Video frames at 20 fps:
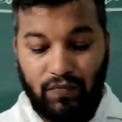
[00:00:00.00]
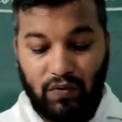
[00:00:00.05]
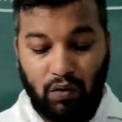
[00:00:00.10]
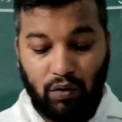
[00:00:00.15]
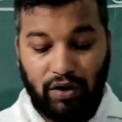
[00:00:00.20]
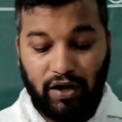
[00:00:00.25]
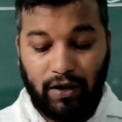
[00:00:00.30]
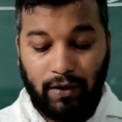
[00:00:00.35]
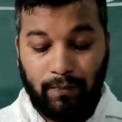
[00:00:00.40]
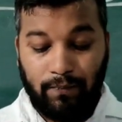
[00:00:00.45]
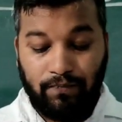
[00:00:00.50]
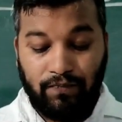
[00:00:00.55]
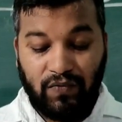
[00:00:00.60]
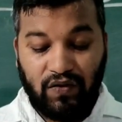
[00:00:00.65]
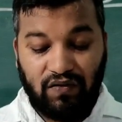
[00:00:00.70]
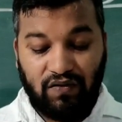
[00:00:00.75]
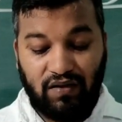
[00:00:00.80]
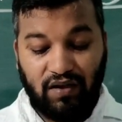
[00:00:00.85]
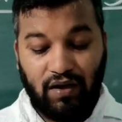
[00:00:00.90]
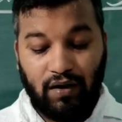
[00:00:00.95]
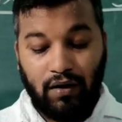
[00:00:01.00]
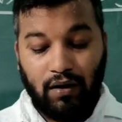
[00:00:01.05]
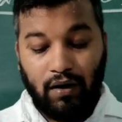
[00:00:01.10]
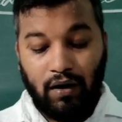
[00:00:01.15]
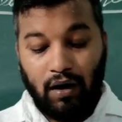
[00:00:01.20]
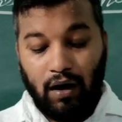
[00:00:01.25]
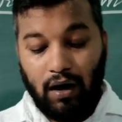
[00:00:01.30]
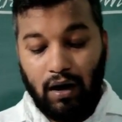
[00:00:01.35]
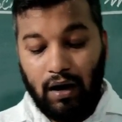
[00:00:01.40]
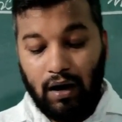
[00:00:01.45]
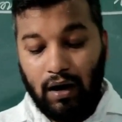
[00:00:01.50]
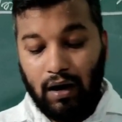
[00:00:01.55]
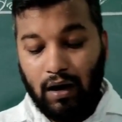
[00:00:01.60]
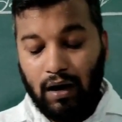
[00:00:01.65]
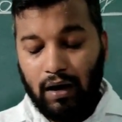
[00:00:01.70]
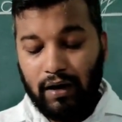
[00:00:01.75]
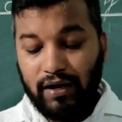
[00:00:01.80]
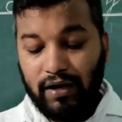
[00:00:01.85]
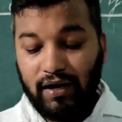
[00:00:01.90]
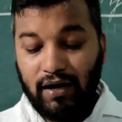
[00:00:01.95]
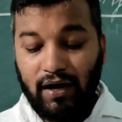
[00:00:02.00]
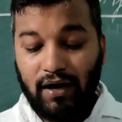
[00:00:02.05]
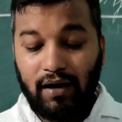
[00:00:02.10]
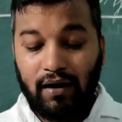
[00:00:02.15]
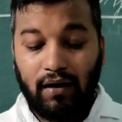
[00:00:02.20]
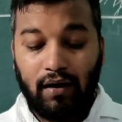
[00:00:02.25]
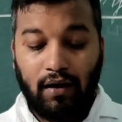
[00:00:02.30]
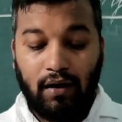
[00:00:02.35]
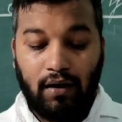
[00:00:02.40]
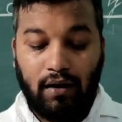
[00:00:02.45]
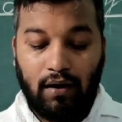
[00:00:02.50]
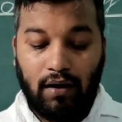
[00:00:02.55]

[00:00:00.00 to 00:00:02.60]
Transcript: Okay, see here